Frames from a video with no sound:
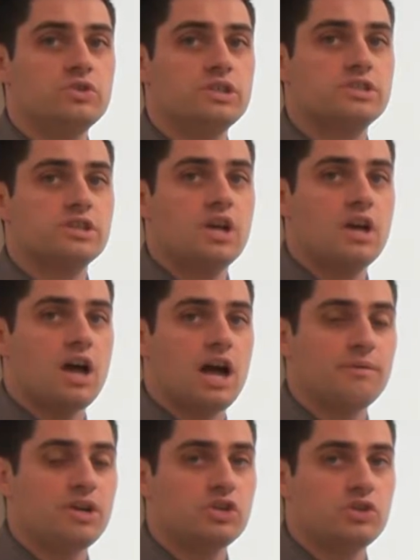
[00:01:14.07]
this.
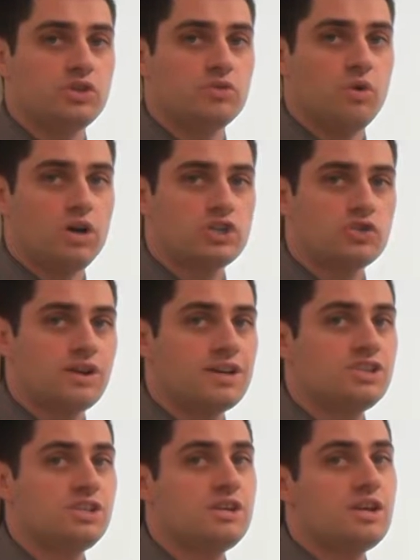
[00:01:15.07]
I'm going to show you one
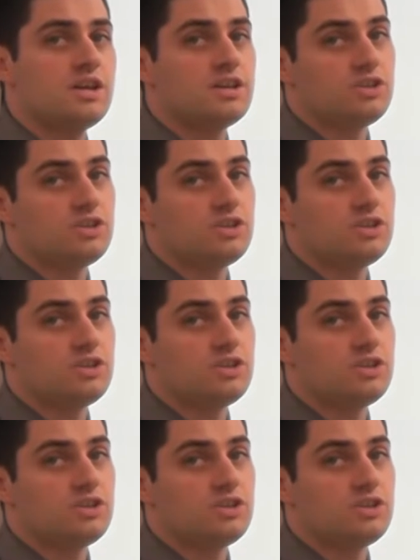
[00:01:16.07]
strategy.